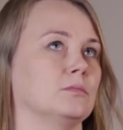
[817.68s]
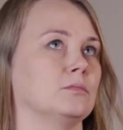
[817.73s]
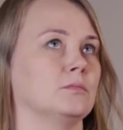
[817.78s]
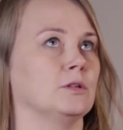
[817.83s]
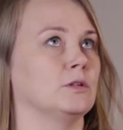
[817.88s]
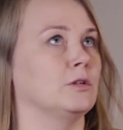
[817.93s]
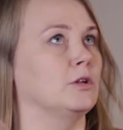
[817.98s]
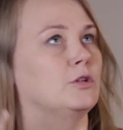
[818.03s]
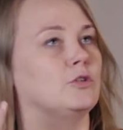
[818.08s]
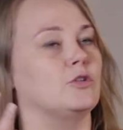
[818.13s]

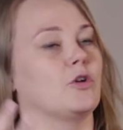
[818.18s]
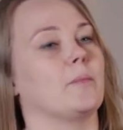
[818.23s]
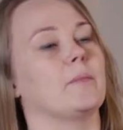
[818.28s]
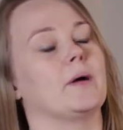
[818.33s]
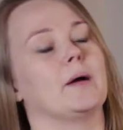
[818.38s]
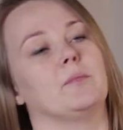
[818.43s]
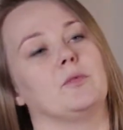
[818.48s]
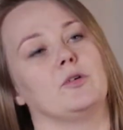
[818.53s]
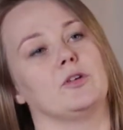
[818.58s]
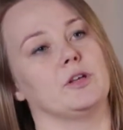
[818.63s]
in your
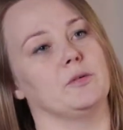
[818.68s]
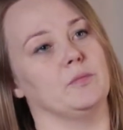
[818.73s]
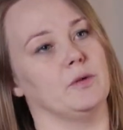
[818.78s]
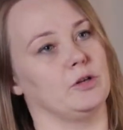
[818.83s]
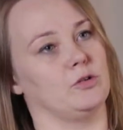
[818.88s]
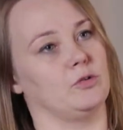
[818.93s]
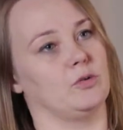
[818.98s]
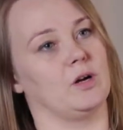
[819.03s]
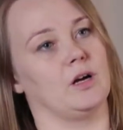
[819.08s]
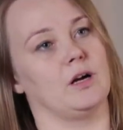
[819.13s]
memory
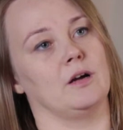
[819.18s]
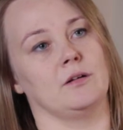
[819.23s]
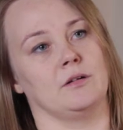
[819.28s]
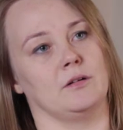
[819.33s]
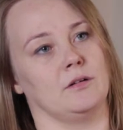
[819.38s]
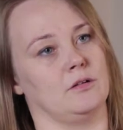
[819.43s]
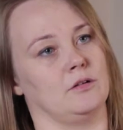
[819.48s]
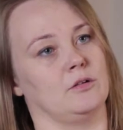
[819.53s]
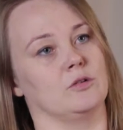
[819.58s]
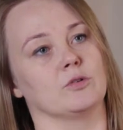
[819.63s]
when you
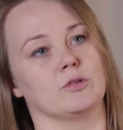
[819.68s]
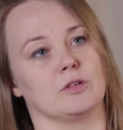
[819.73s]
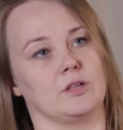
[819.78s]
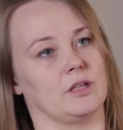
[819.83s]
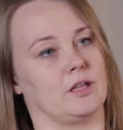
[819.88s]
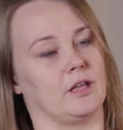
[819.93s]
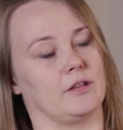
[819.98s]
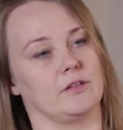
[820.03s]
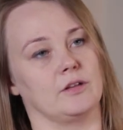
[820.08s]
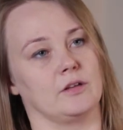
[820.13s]
are
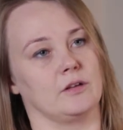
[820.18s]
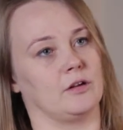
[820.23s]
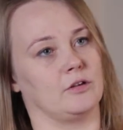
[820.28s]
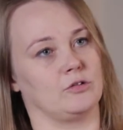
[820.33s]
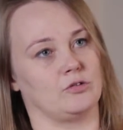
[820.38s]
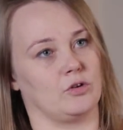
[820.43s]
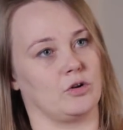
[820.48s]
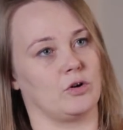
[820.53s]
looking at the